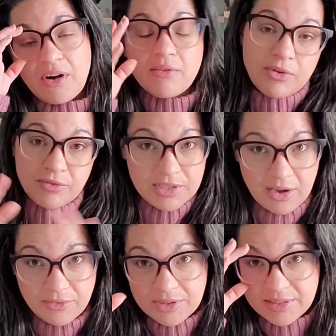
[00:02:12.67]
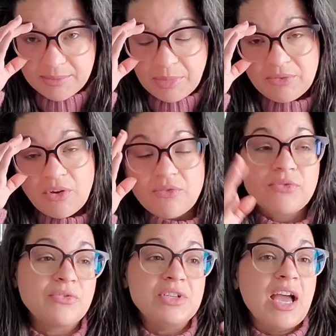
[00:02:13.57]
or not 50 outfits, but if you have
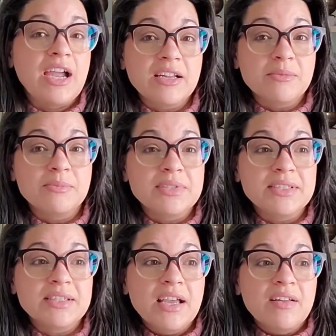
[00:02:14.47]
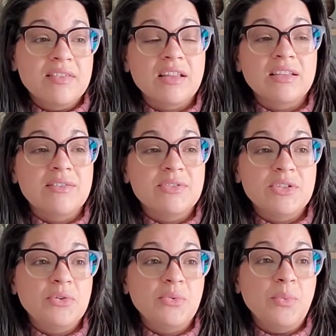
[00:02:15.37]
50 items, that
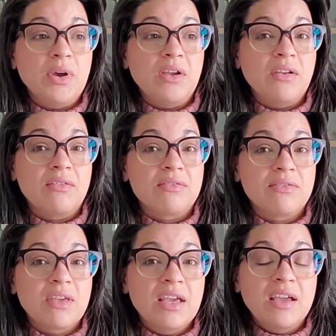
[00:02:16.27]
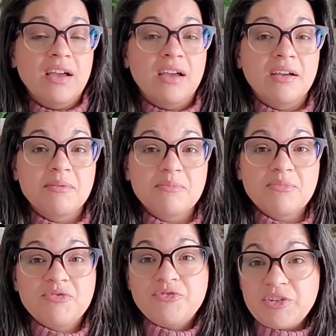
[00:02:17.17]
leaves you with uh,
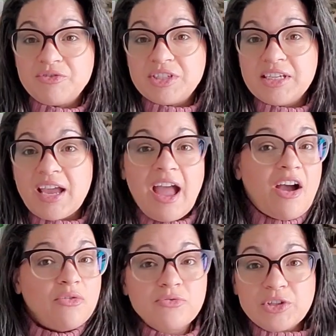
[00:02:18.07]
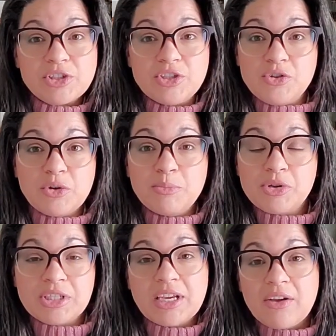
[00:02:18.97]
50 outfits that you can
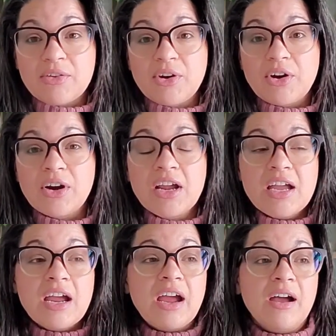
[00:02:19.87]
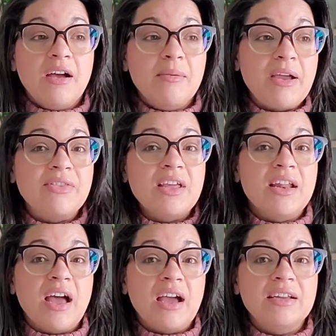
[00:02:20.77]
put together. Uh, and
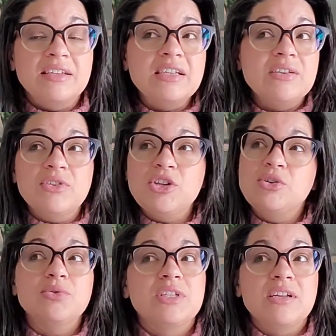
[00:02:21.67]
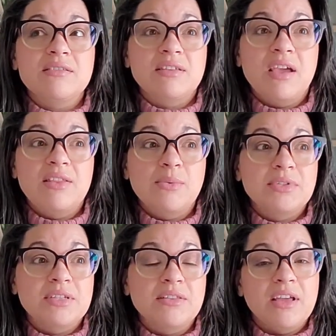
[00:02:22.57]
then I didn't even use anything that
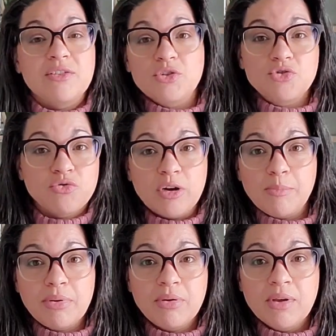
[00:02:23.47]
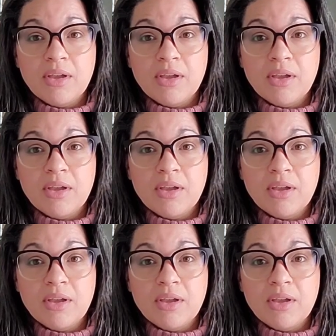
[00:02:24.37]
was in like the trip,